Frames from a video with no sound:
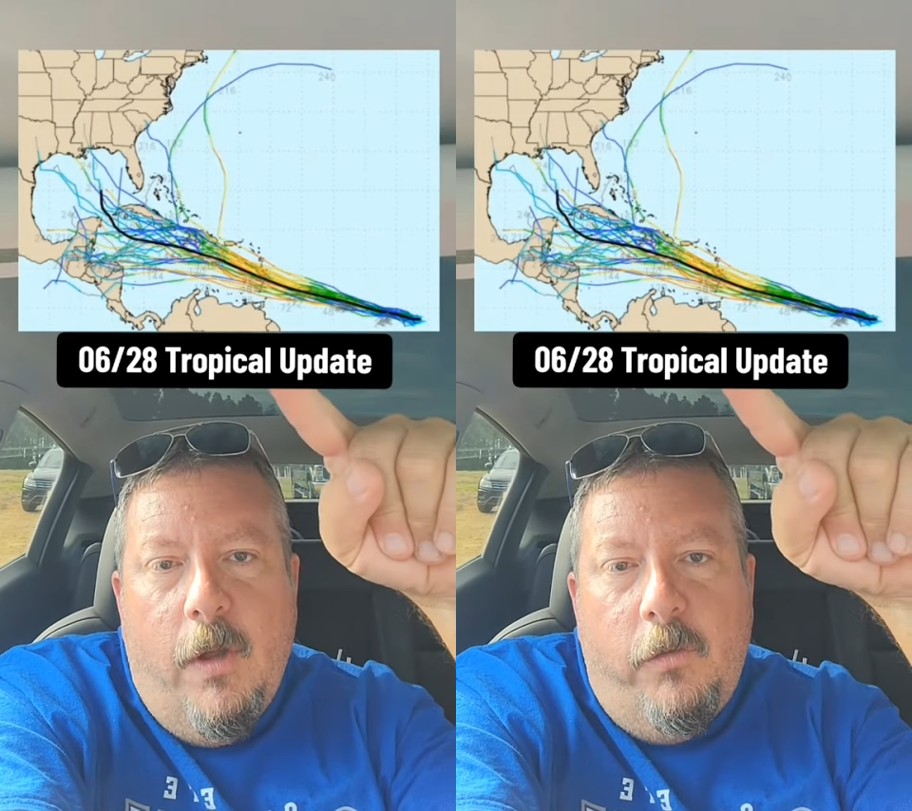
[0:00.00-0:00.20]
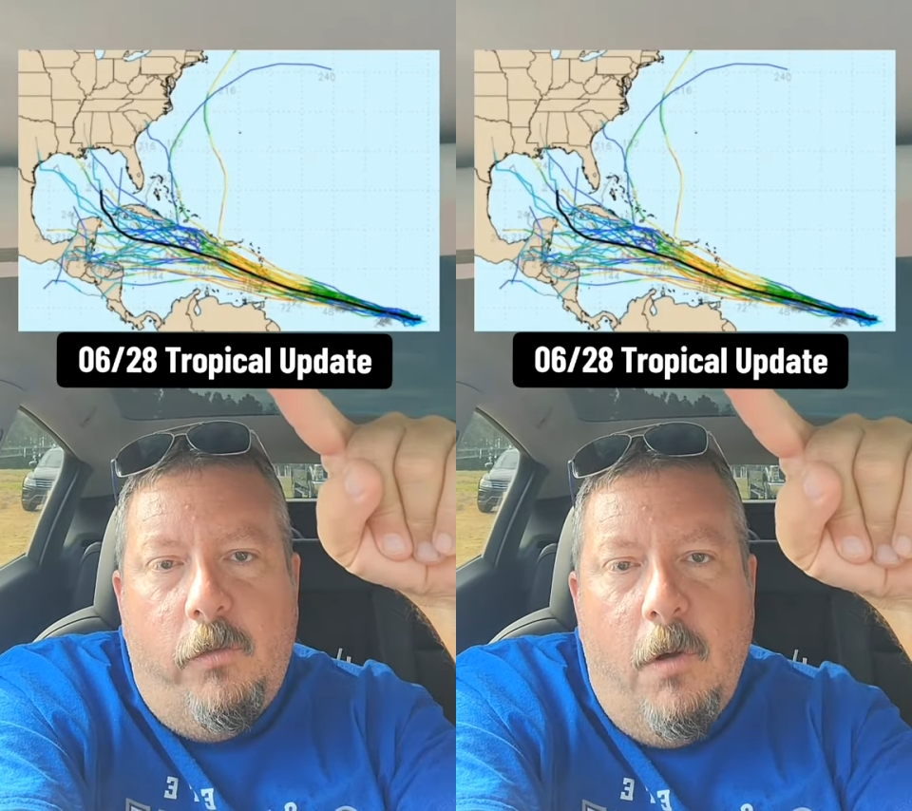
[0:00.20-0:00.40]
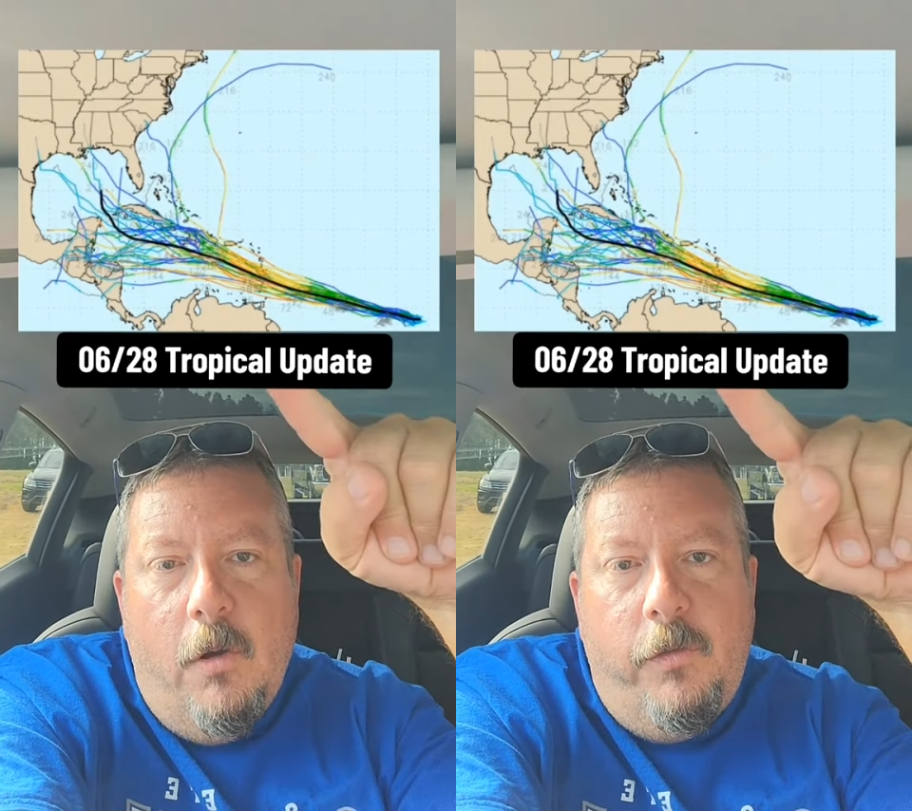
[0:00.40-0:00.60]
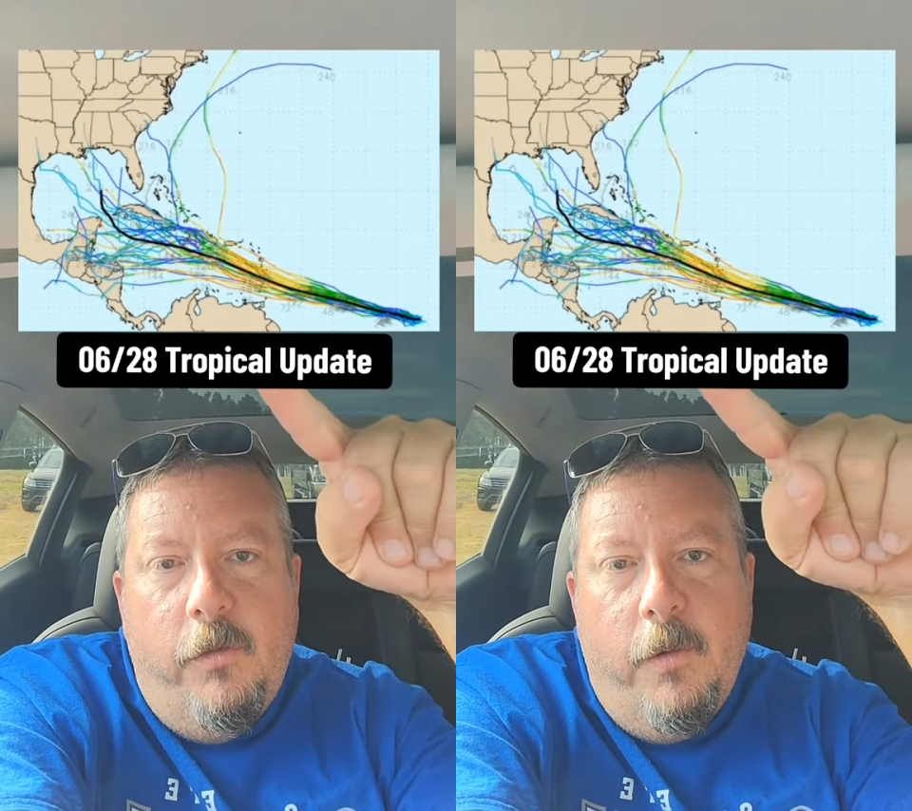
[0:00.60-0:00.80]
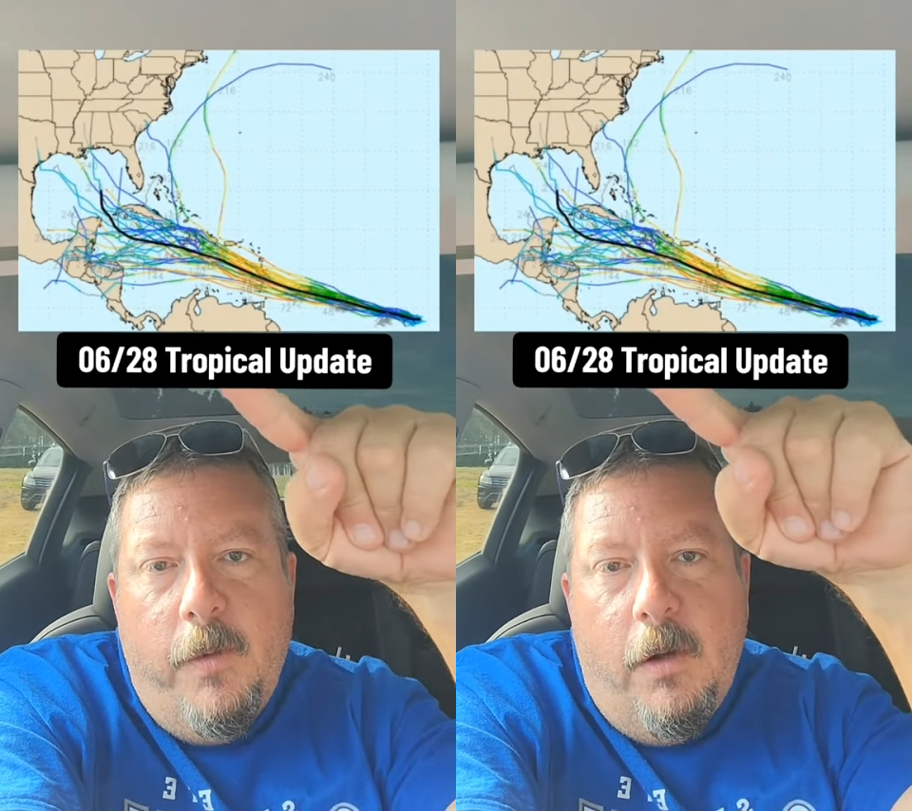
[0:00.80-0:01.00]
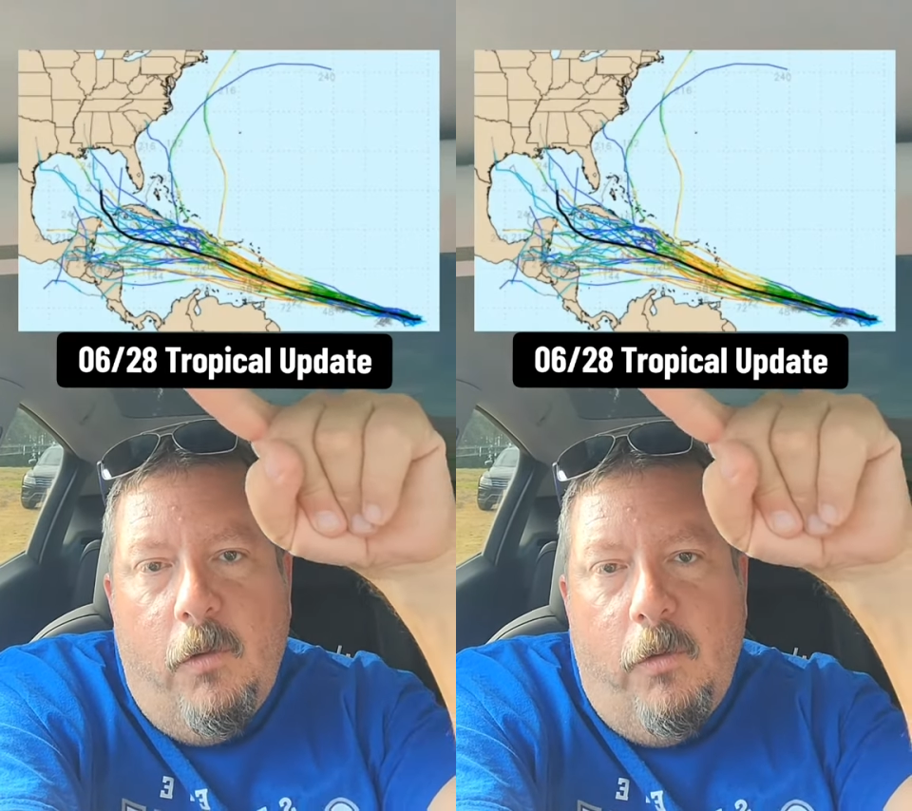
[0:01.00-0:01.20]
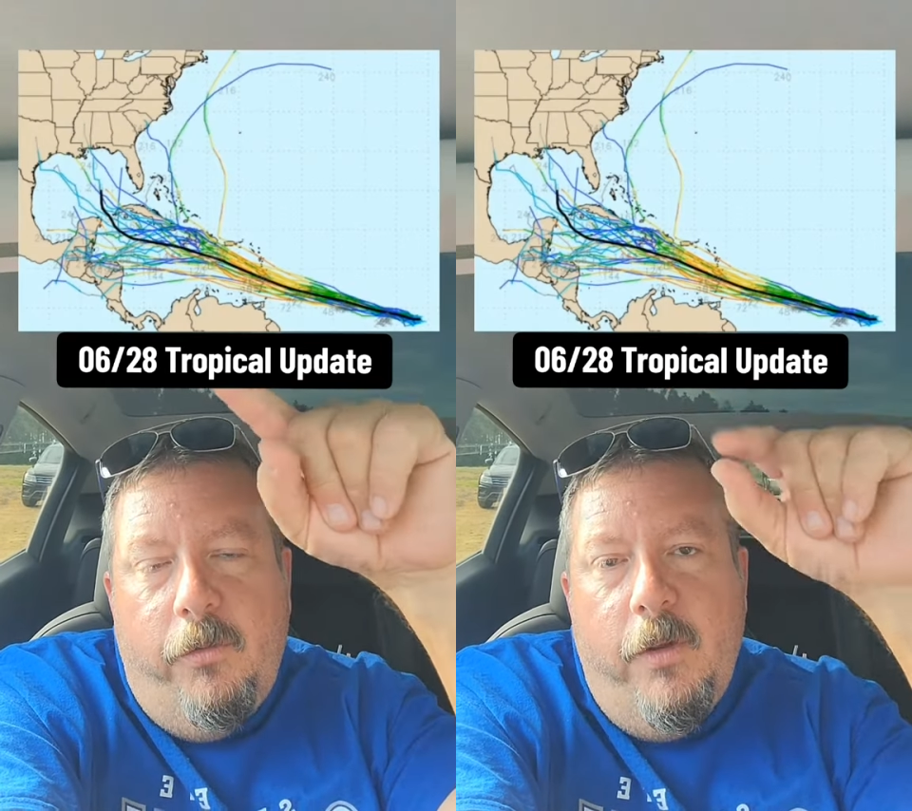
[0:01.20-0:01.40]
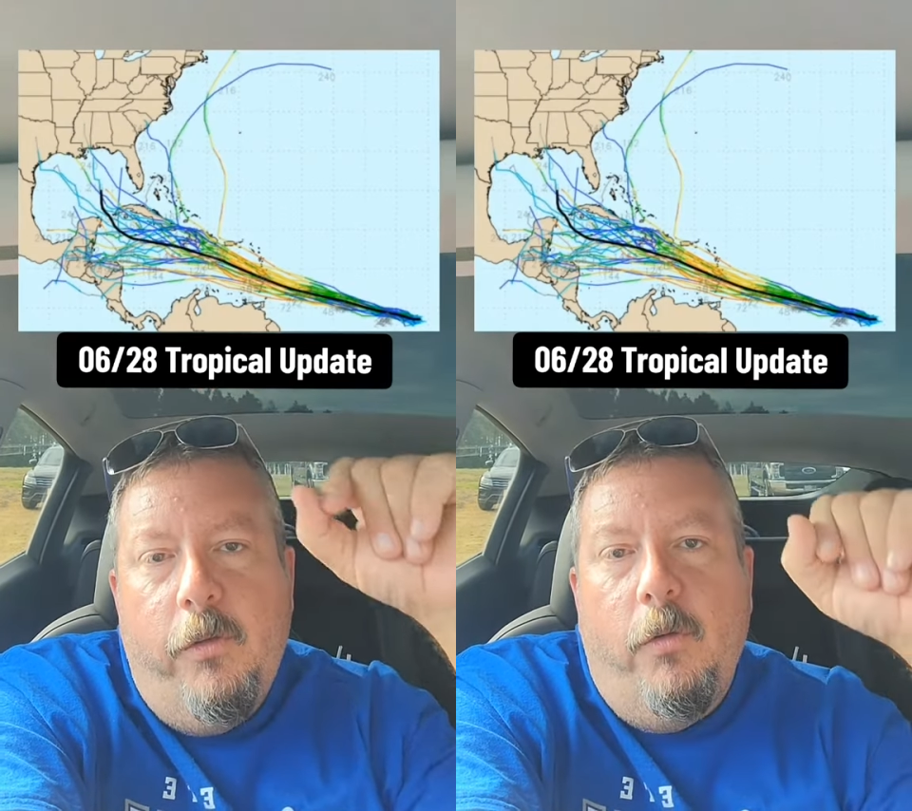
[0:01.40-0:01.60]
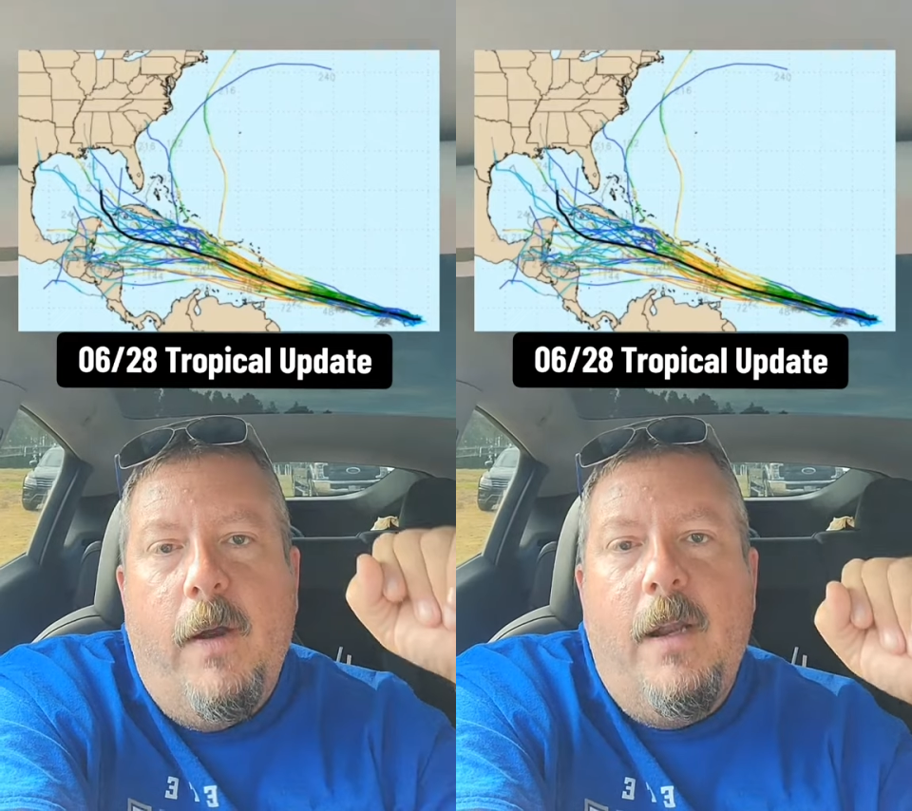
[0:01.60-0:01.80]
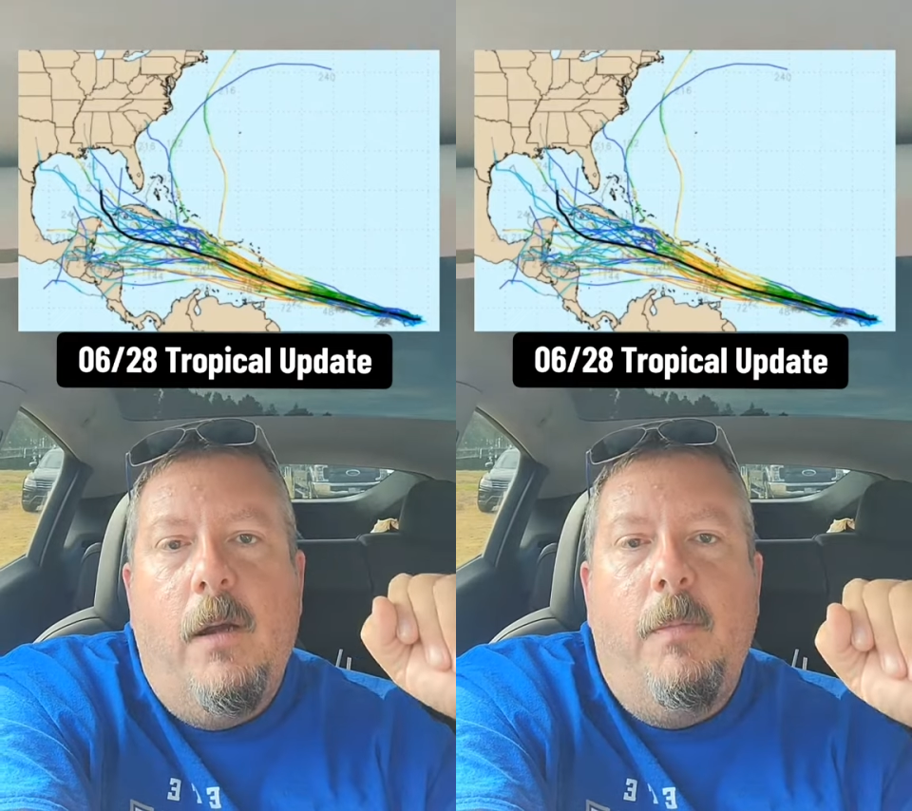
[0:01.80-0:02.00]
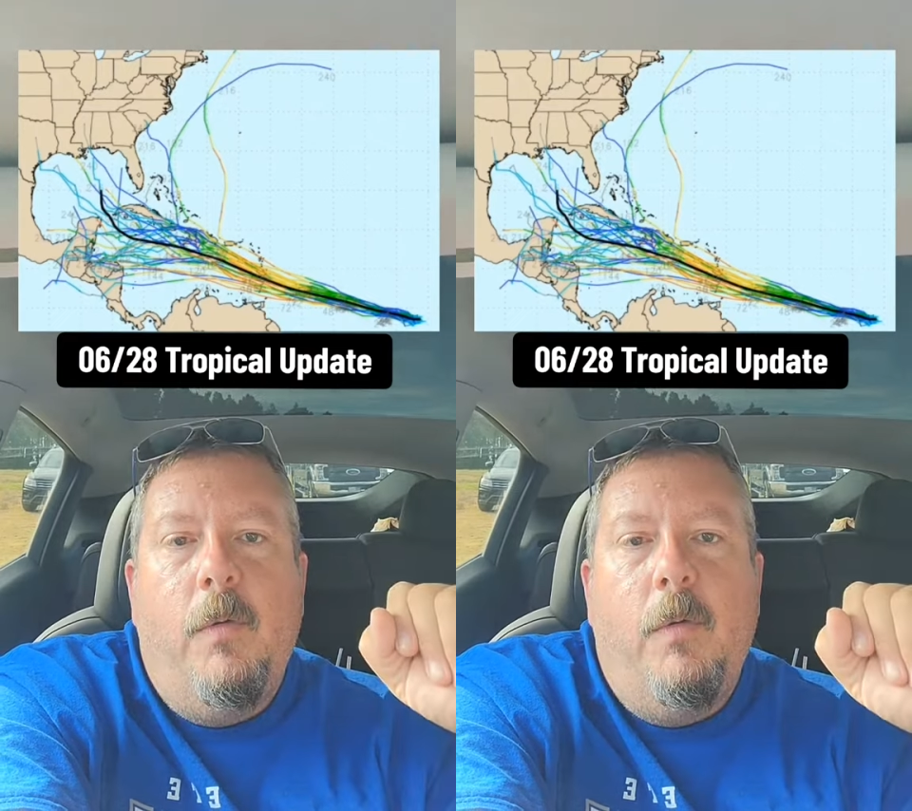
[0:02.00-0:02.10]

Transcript: a, strong system, then a little fizzle right there.